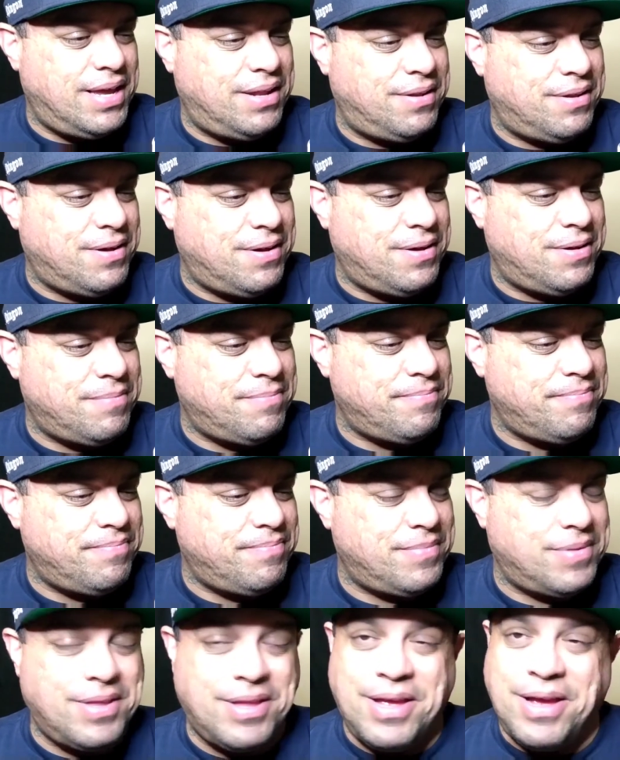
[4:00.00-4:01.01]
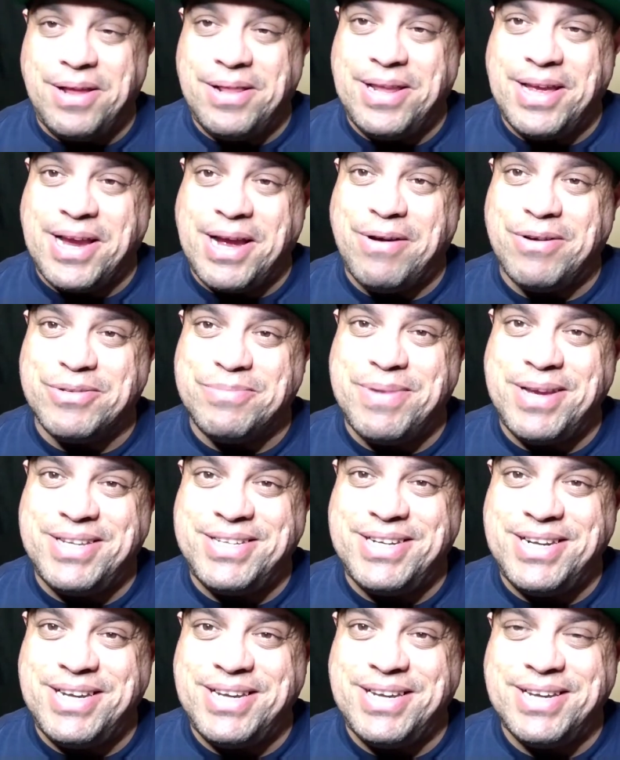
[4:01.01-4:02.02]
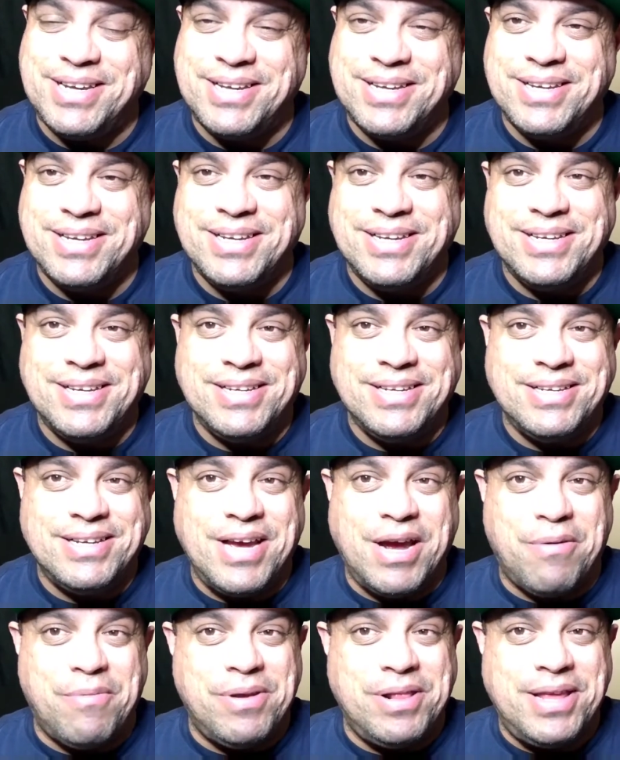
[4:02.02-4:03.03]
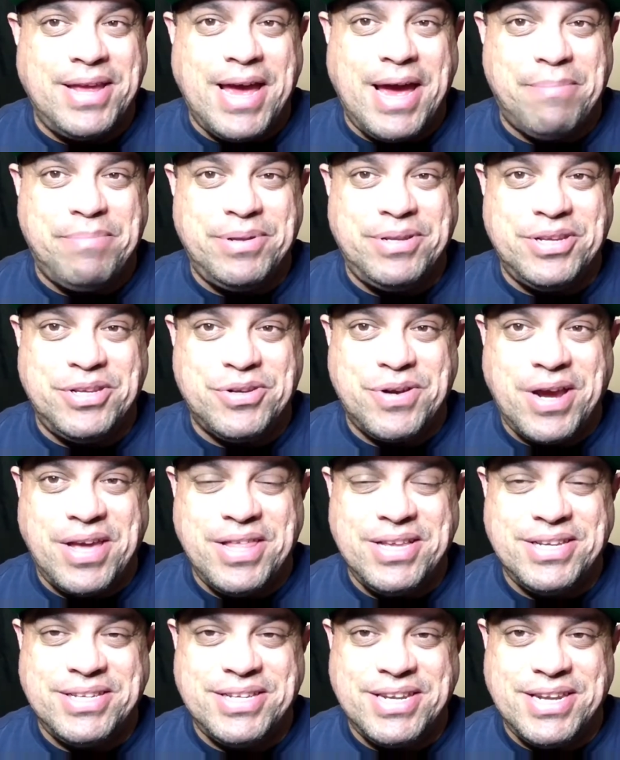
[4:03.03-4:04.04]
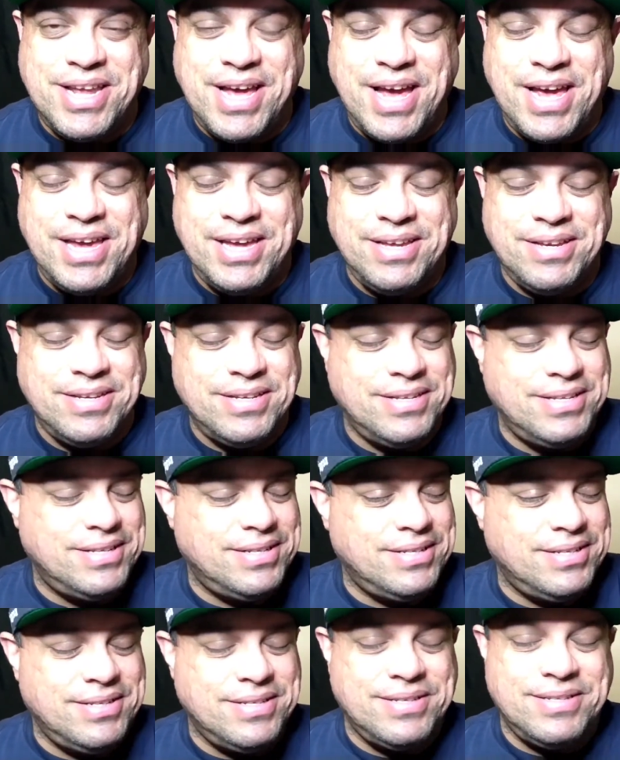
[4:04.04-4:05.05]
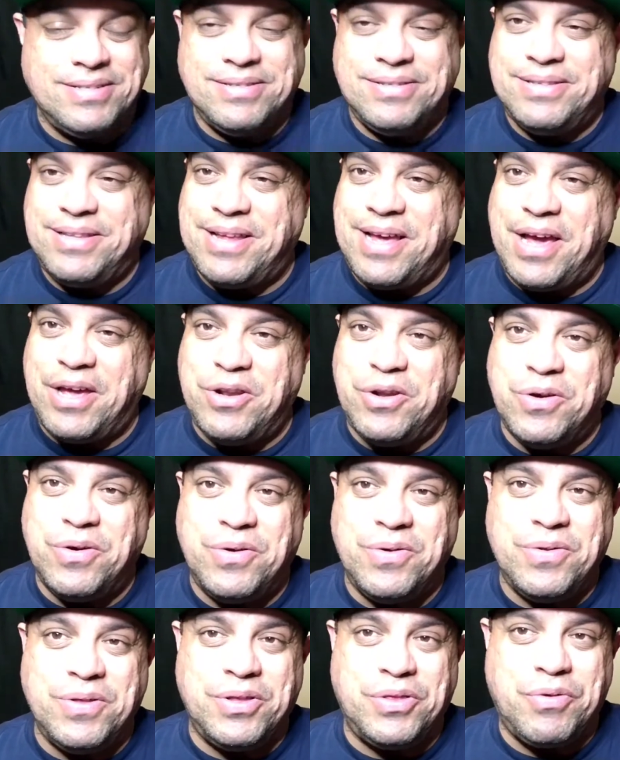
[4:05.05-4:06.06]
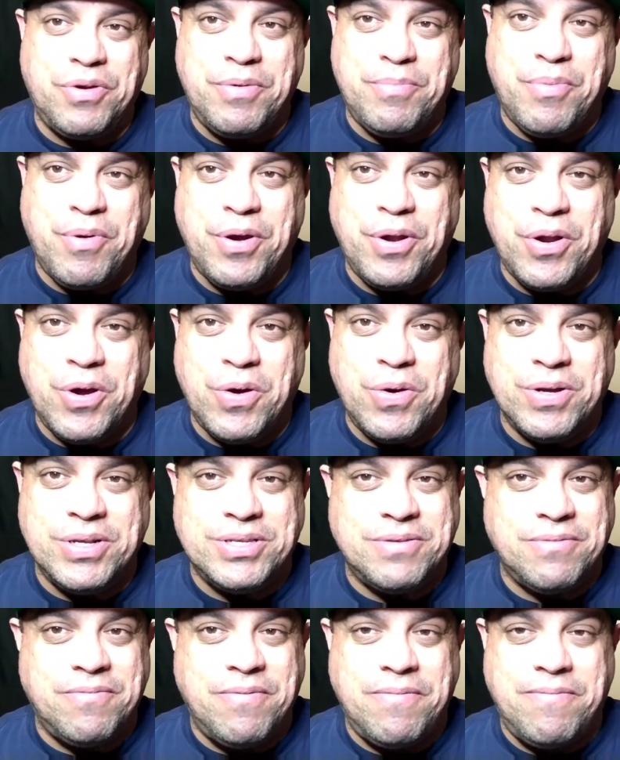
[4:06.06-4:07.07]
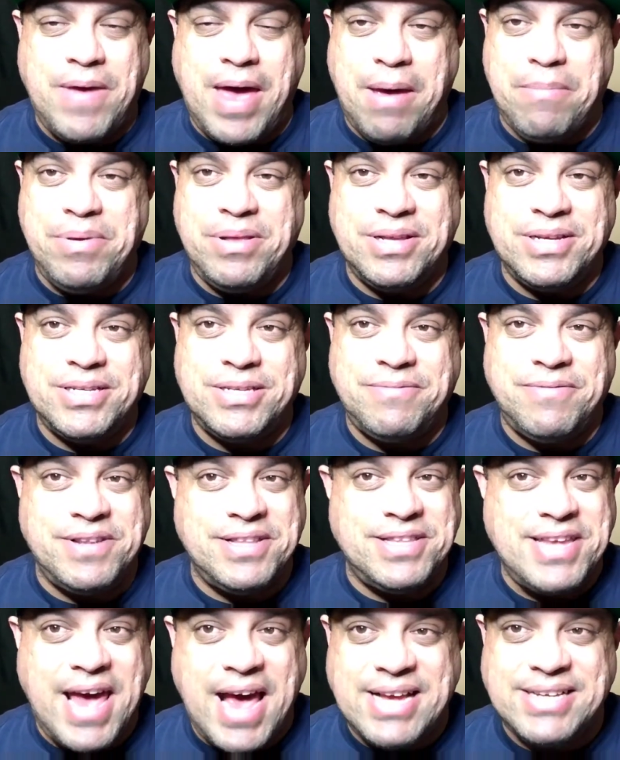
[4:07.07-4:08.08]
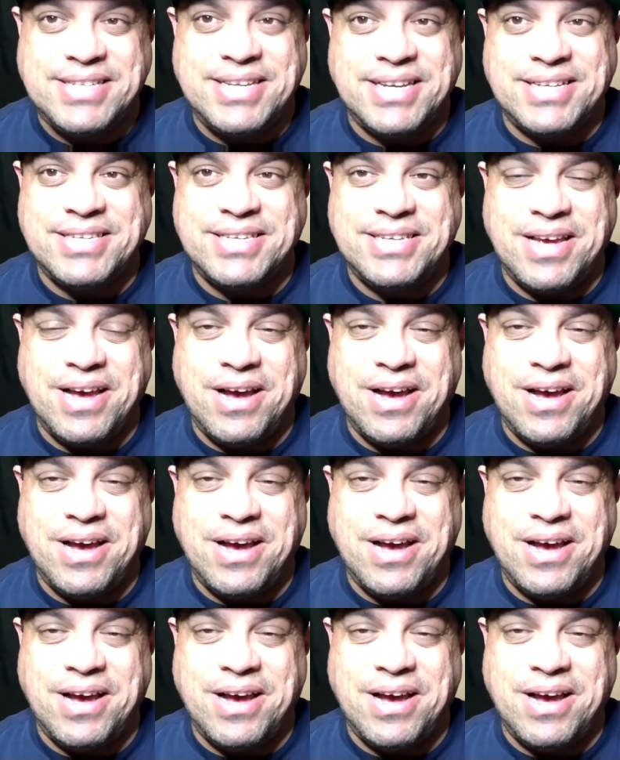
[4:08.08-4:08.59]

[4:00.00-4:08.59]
And like I was mentioning, I'm really happy to try this tonight. I know the 3.0 is a fabulous, fantastic